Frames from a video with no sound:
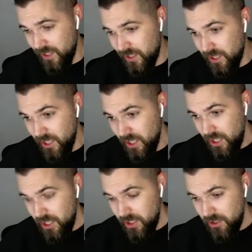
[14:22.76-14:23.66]
I think,
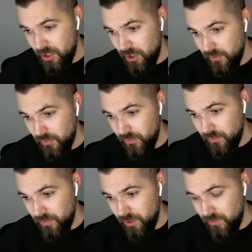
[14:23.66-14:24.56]
you know,
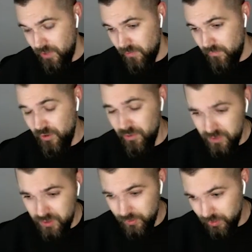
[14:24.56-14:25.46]
in
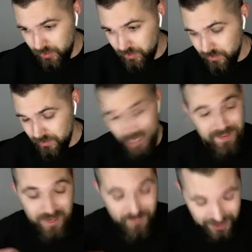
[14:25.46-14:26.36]
film school,
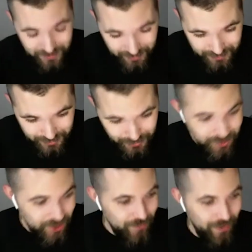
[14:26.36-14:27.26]
not that I've been to film
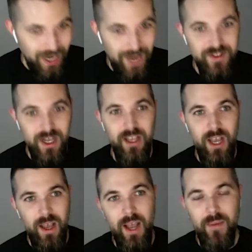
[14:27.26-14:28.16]
school, but
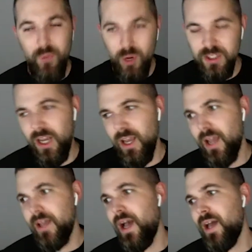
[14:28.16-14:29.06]
I've worked
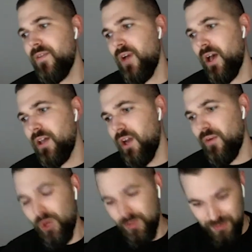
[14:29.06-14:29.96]

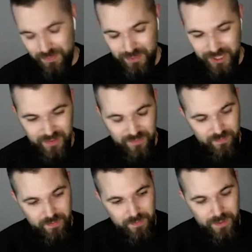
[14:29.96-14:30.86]
with
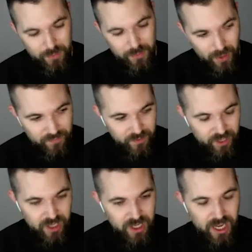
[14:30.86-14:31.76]
people who have
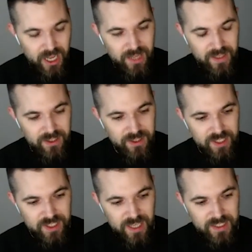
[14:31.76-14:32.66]
gone, and I think there's
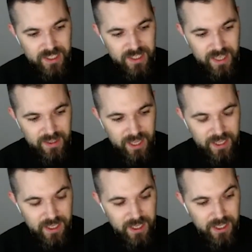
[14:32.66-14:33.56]
this idea that
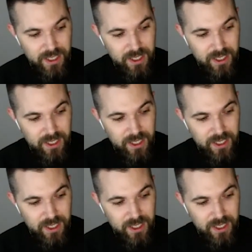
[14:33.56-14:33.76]
like